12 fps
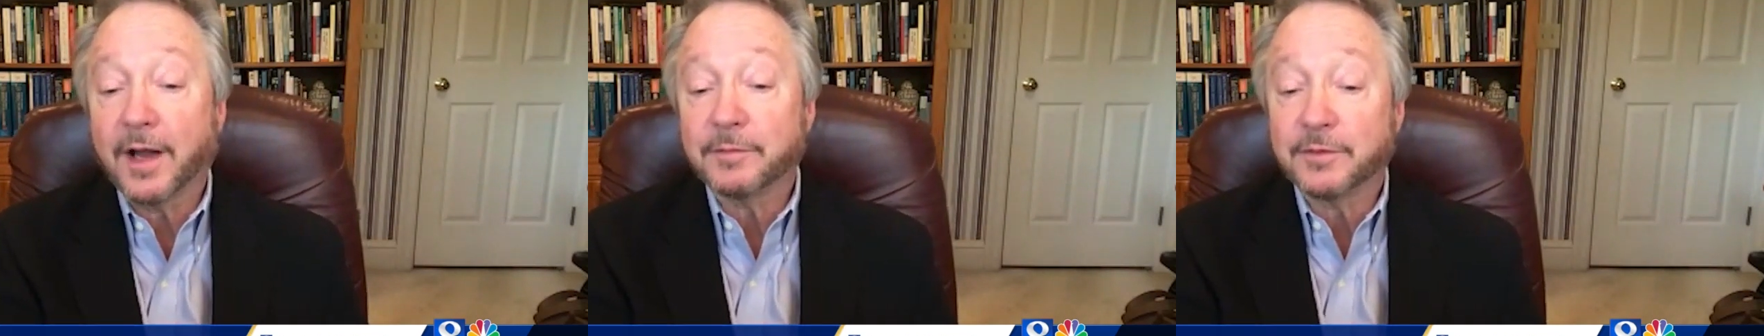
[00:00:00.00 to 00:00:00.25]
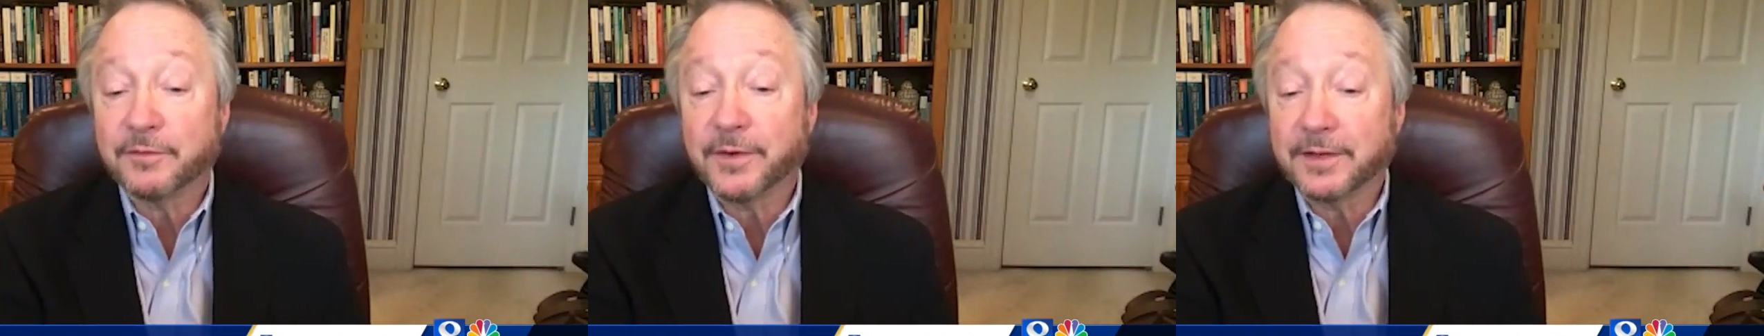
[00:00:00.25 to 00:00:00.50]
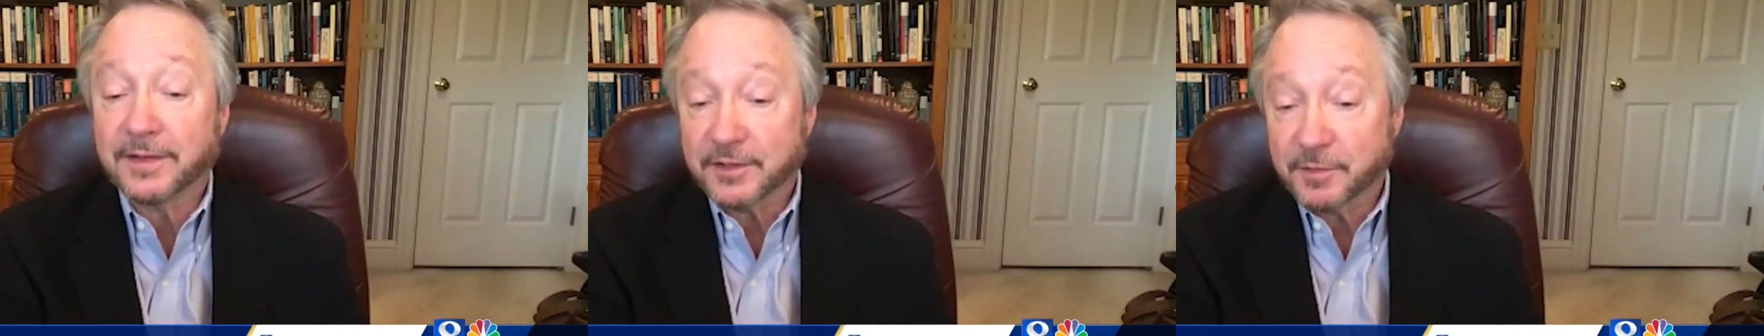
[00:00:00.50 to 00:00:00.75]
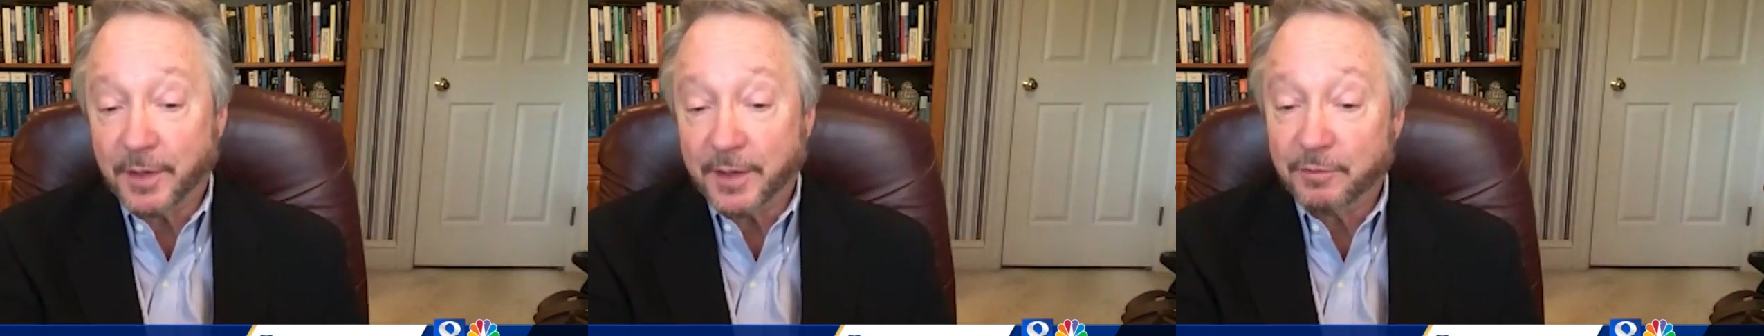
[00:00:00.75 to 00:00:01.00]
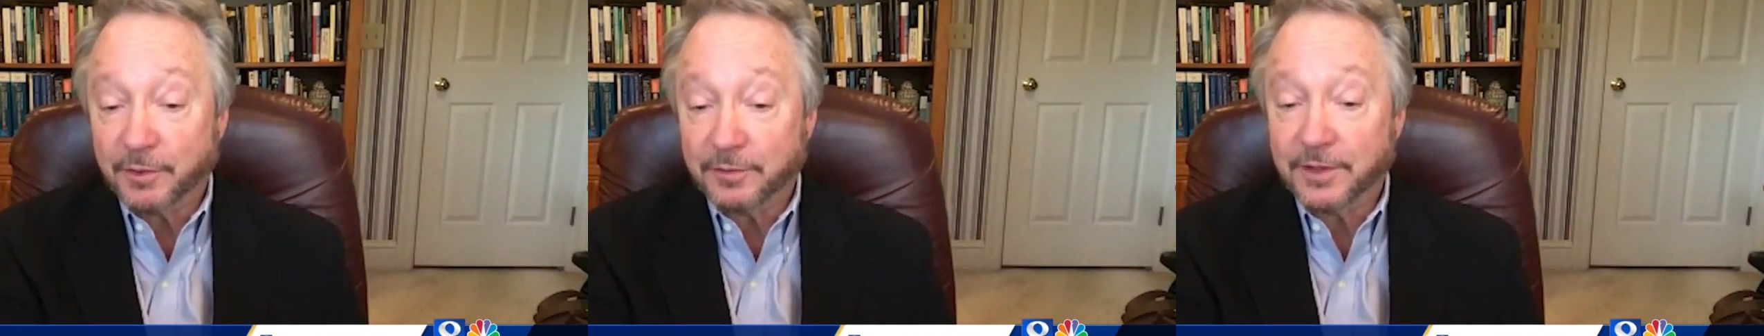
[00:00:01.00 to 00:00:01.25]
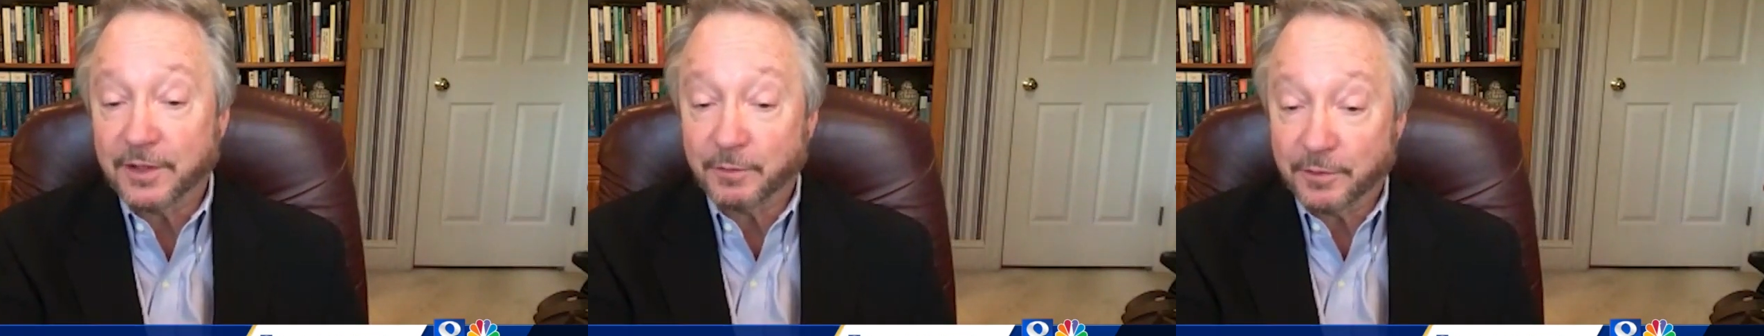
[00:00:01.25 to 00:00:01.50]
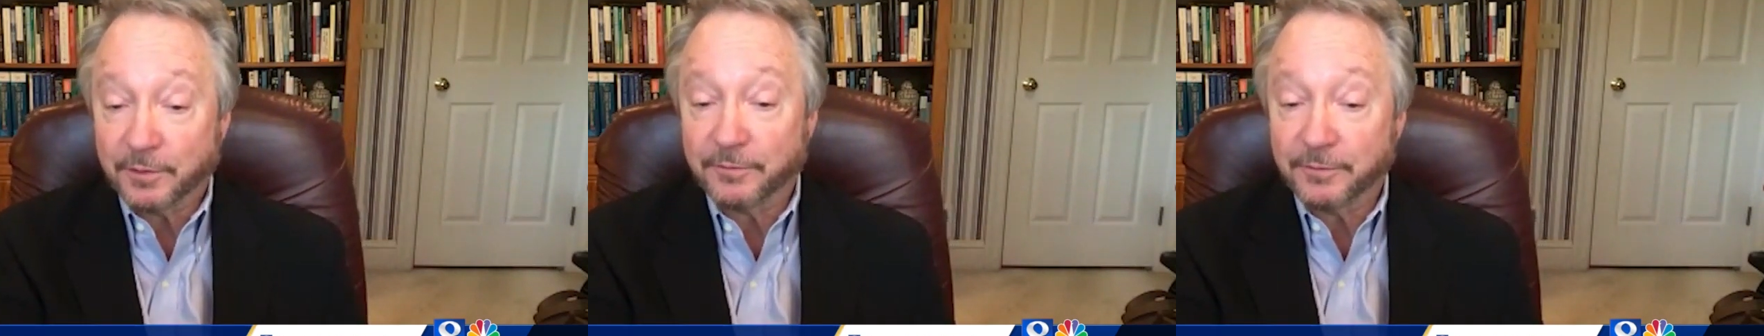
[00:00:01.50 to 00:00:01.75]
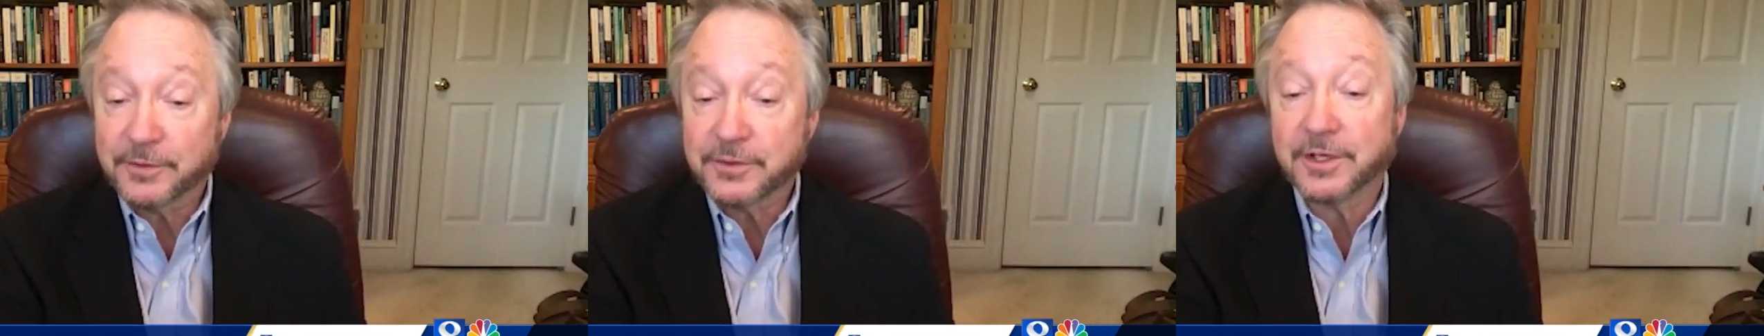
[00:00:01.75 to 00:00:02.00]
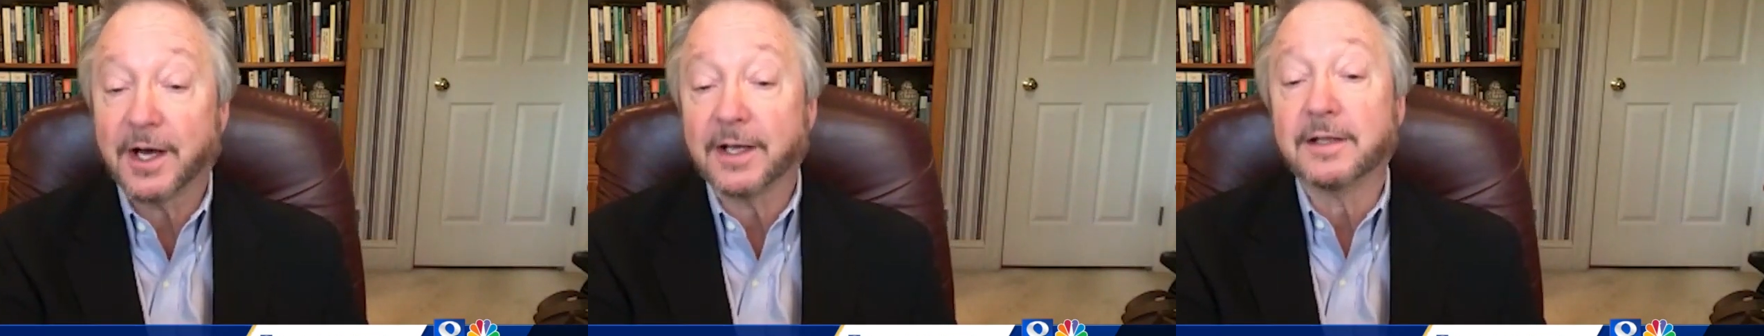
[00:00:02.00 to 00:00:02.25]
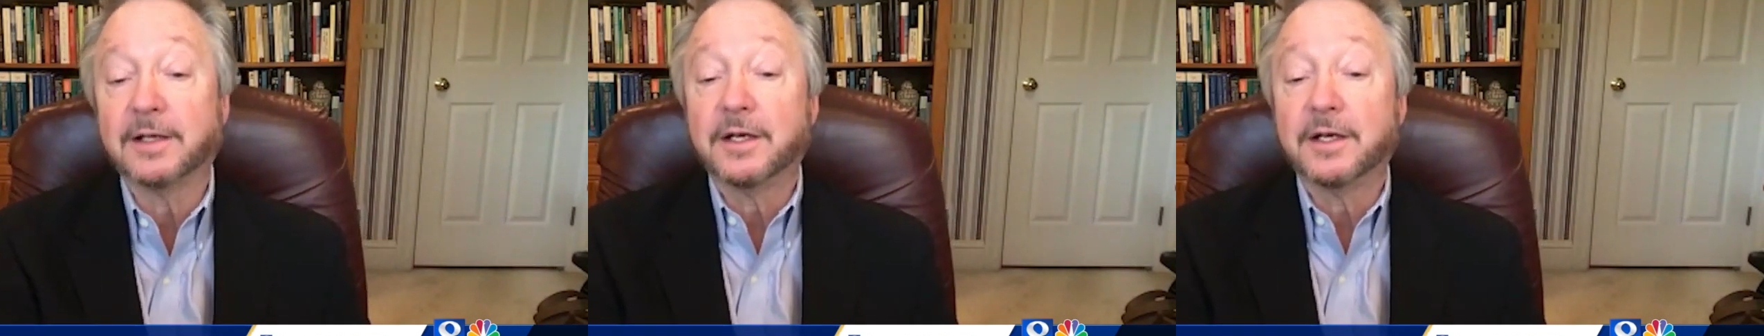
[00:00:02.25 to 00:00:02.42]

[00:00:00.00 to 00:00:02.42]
to fight that spike protein with your first shot.